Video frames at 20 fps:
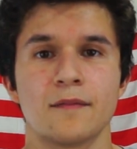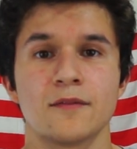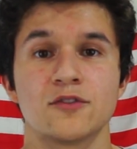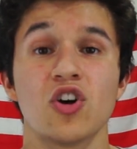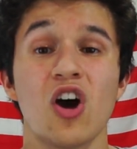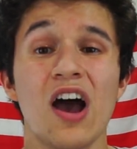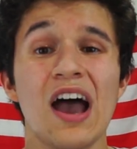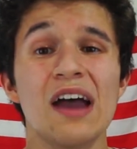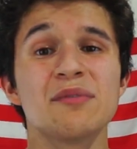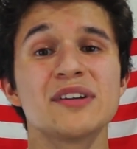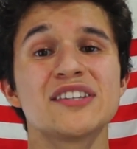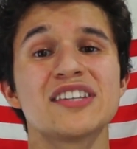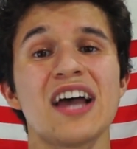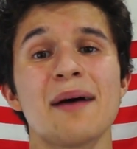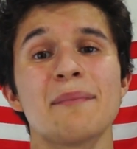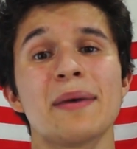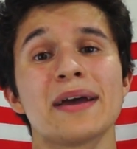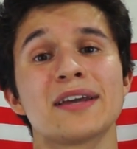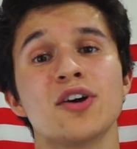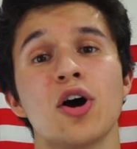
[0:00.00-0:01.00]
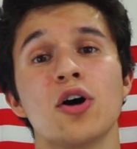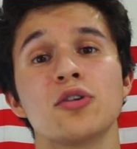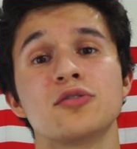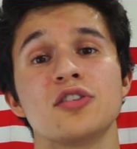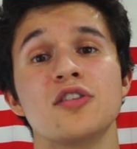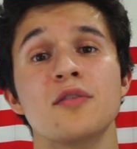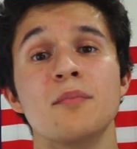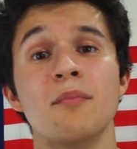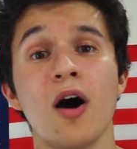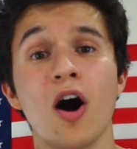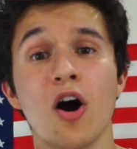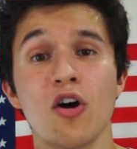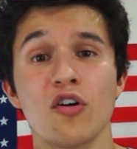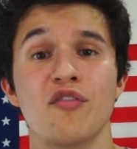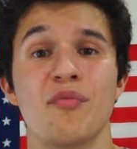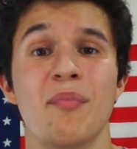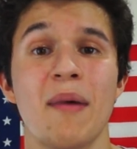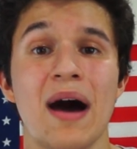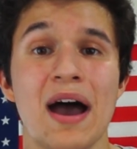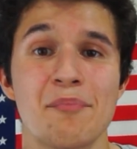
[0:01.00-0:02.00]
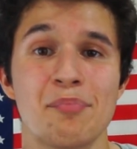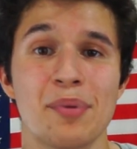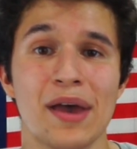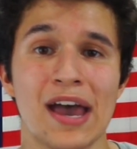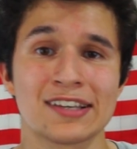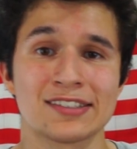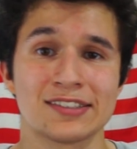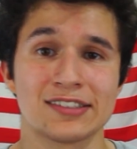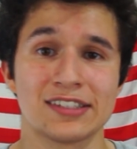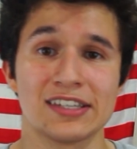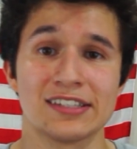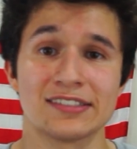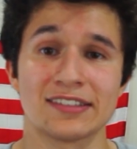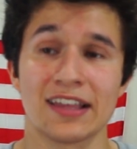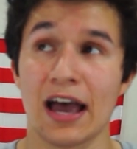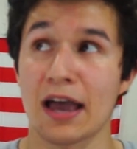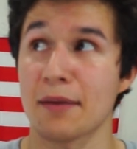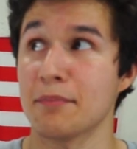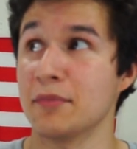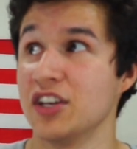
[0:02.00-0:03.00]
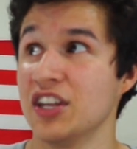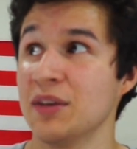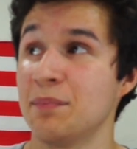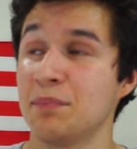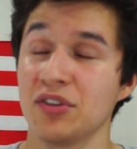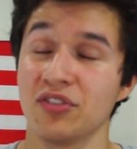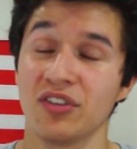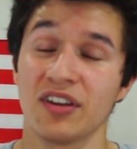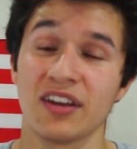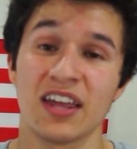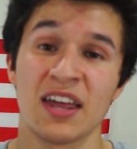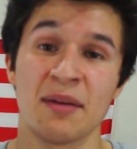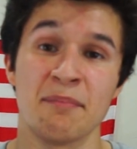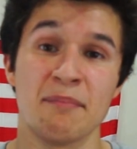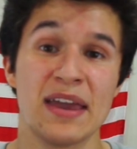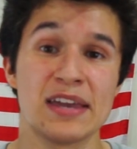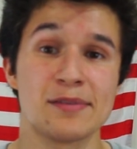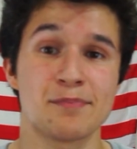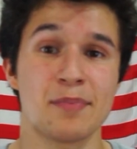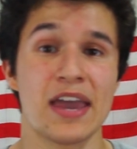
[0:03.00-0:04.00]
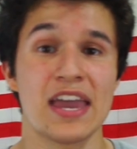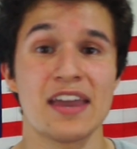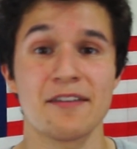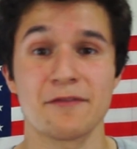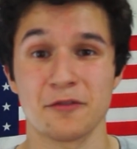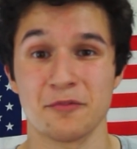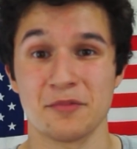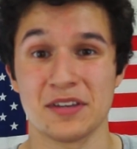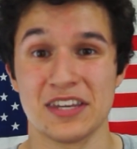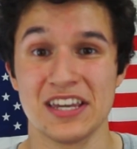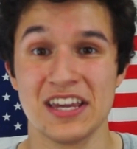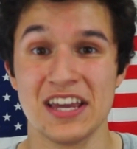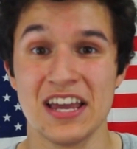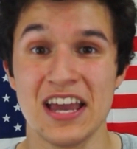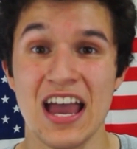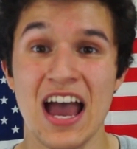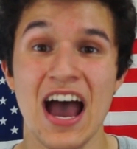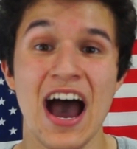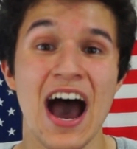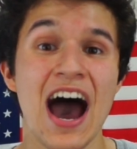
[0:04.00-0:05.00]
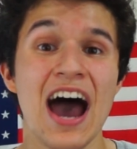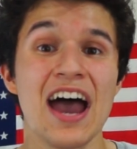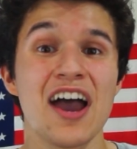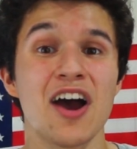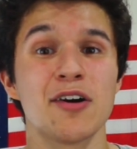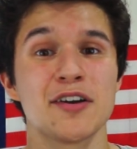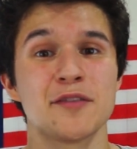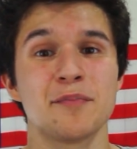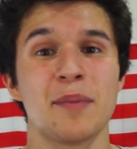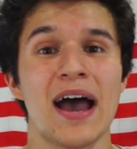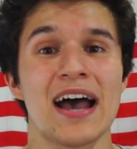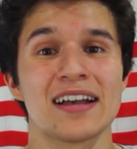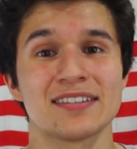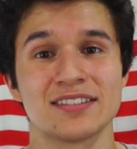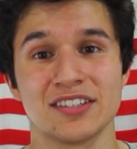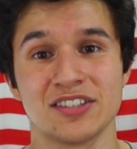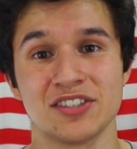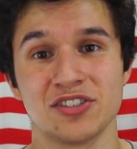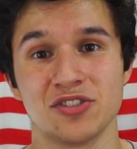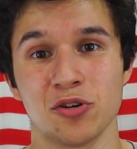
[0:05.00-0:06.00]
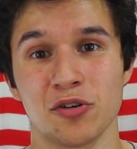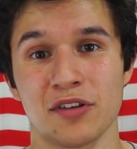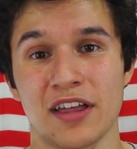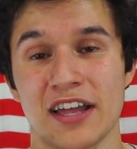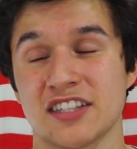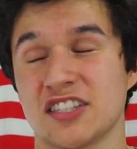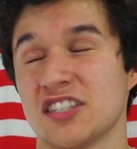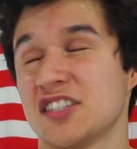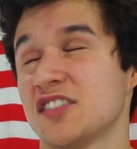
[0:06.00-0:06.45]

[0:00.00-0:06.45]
So every time I go to the mall with my besties that I manipulate and make pay for me, I always pass this store that